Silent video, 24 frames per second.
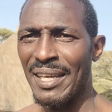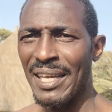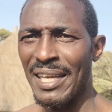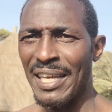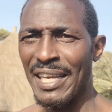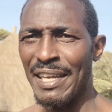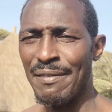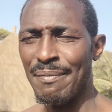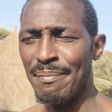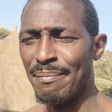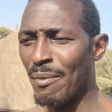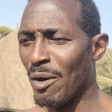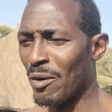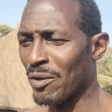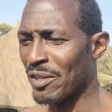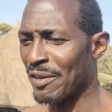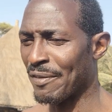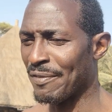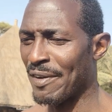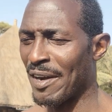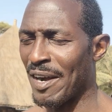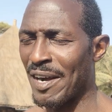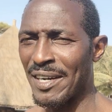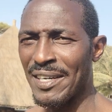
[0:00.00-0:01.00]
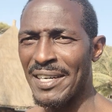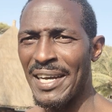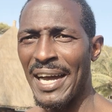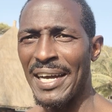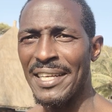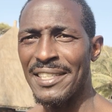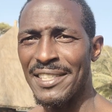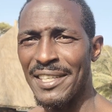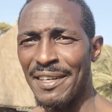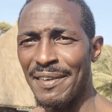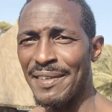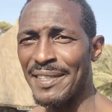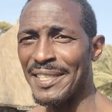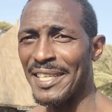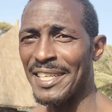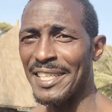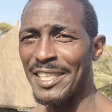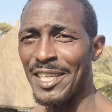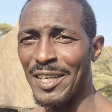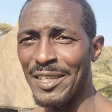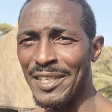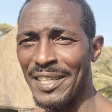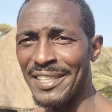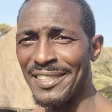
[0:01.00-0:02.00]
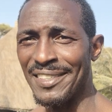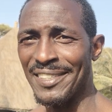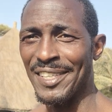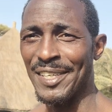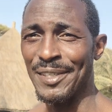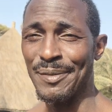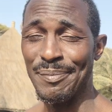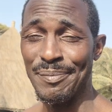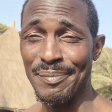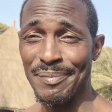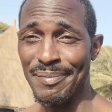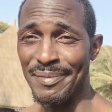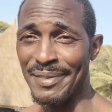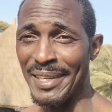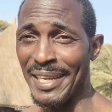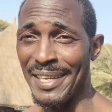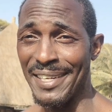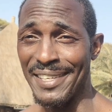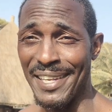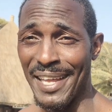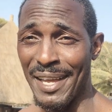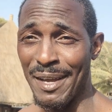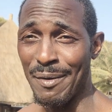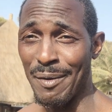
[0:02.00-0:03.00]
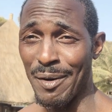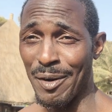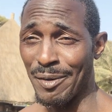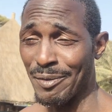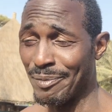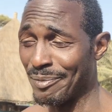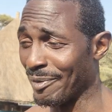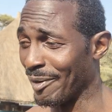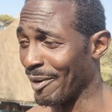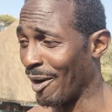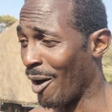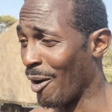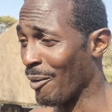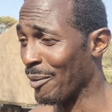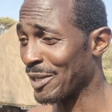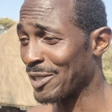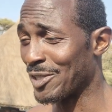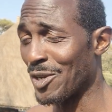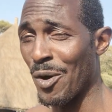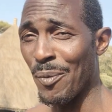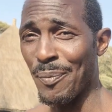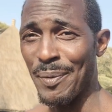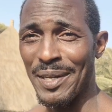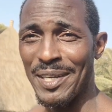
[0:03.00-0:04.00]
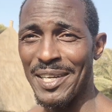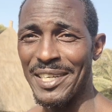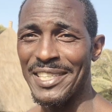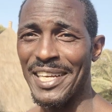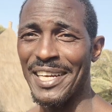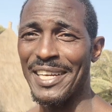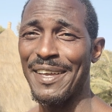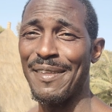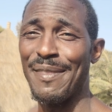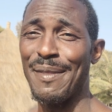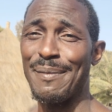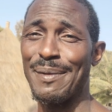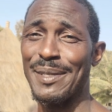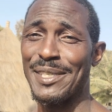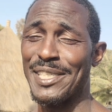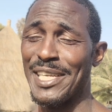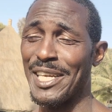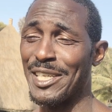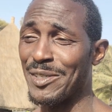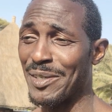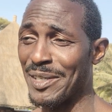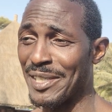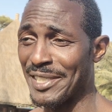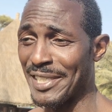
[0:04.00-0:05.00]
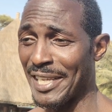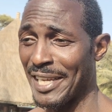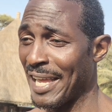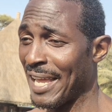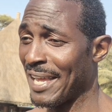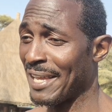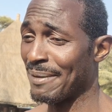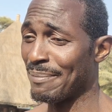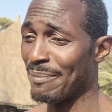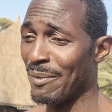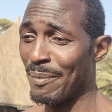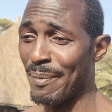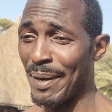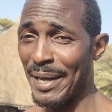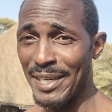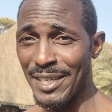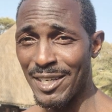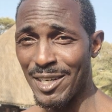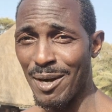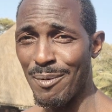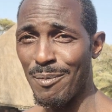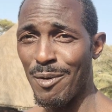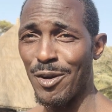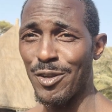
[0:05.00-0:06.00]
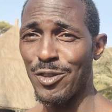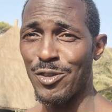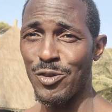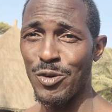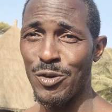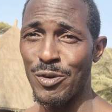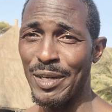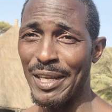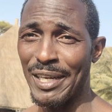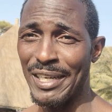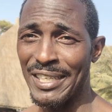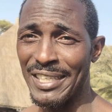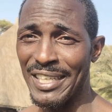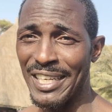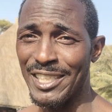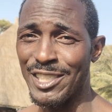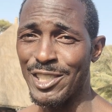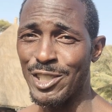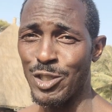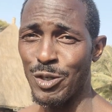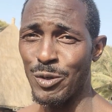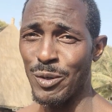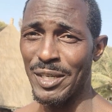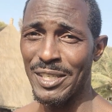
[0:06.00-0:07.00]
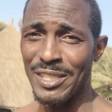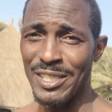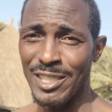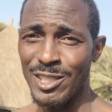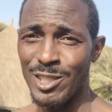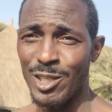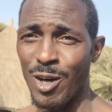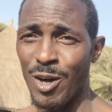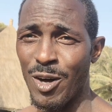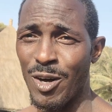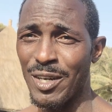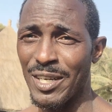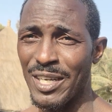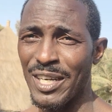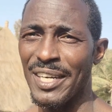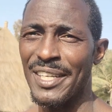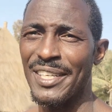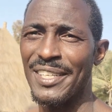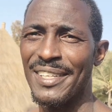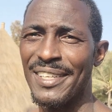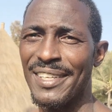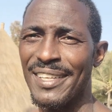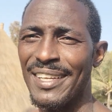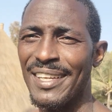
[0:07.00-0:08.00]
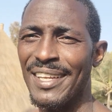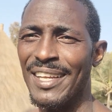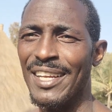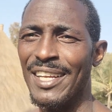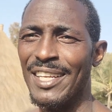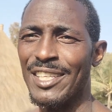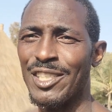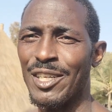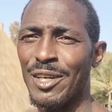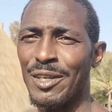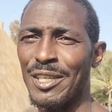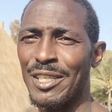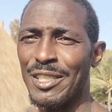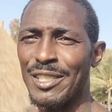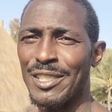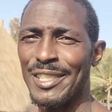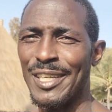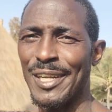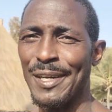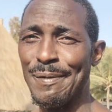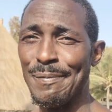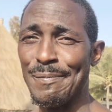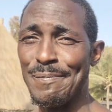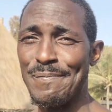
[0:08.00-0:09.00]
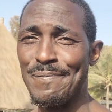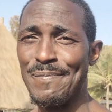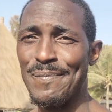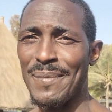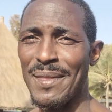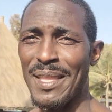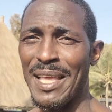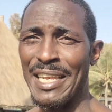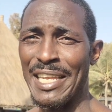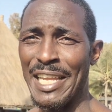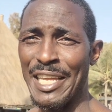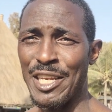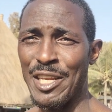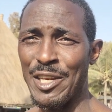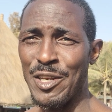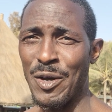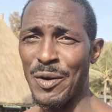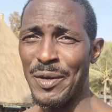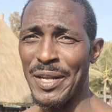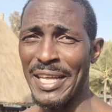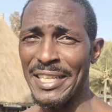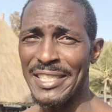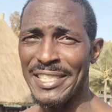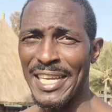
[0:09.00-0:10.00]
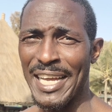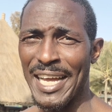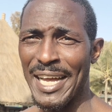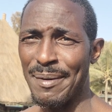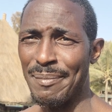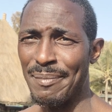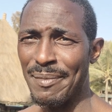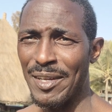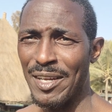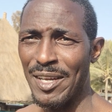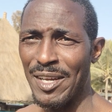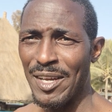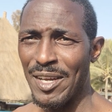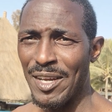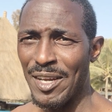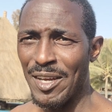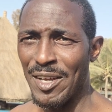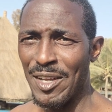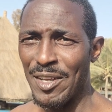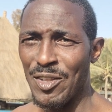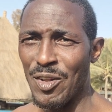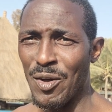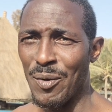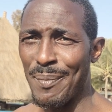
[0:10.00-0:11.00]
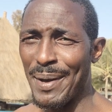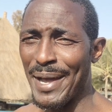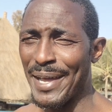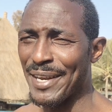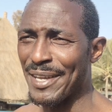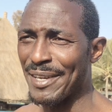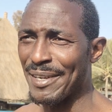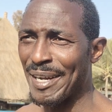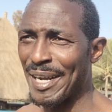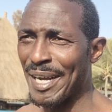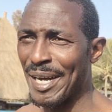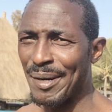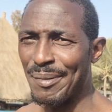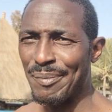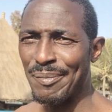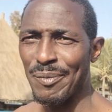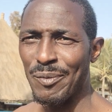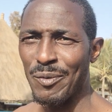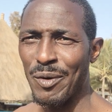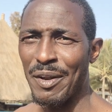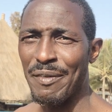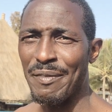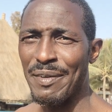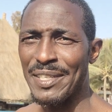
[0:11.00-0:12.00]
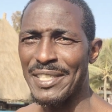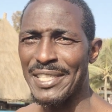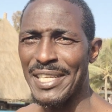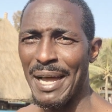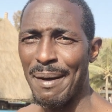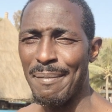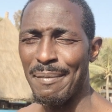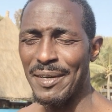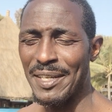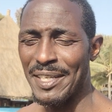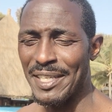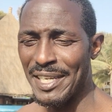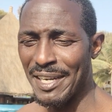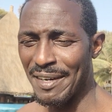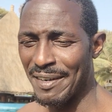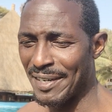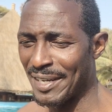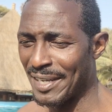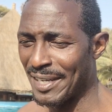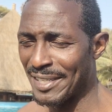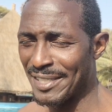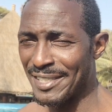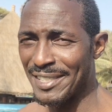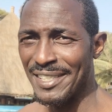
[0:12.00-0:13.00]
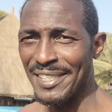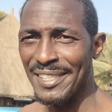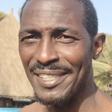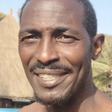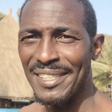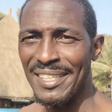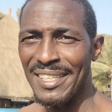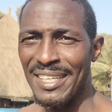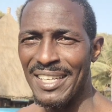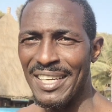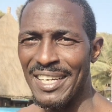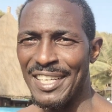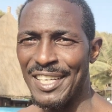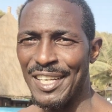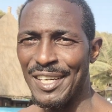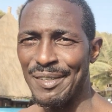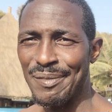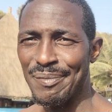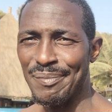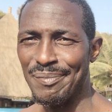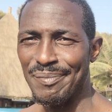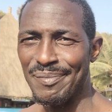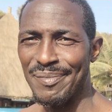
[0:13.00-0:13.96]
even both of our guides and everything, you know, they, you know, they, they were always open because I give them the schedule and say, hey, Bomani, come on too, now, let's do it. It's all good. So just, you know, letting you know that um, no matter um, whatever time of the year it is, you know,